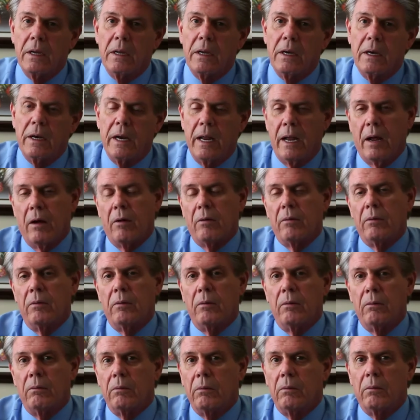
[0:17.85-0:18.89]
Now,
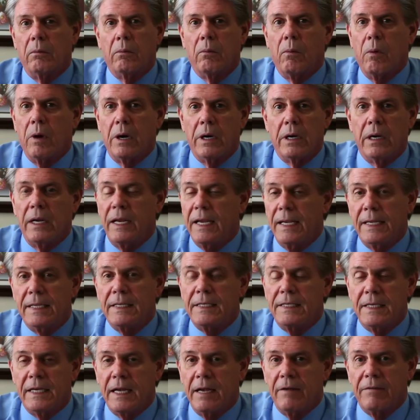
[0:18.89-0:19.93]
what
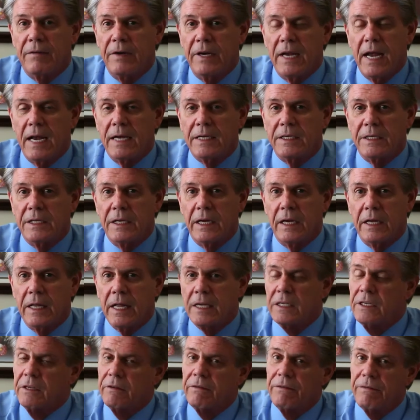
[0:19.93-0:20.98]
is FDIC?
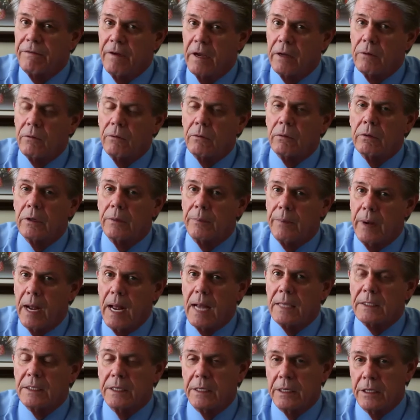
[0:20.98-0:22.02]
That's the Federal
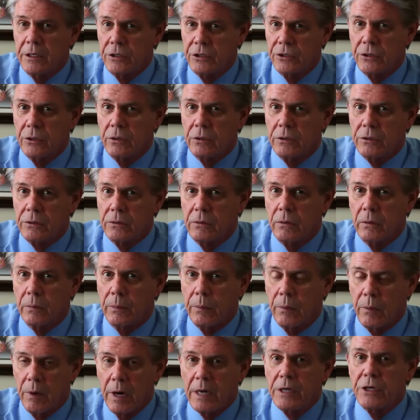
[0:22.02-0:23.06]
Deposit Insurance
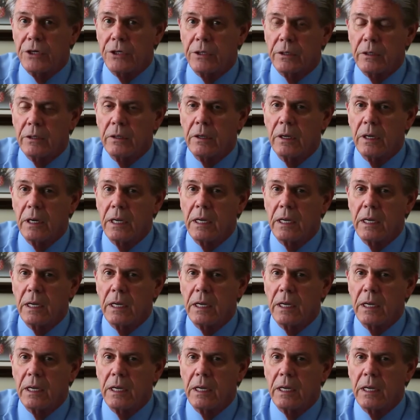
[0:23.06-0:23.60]
Corporation.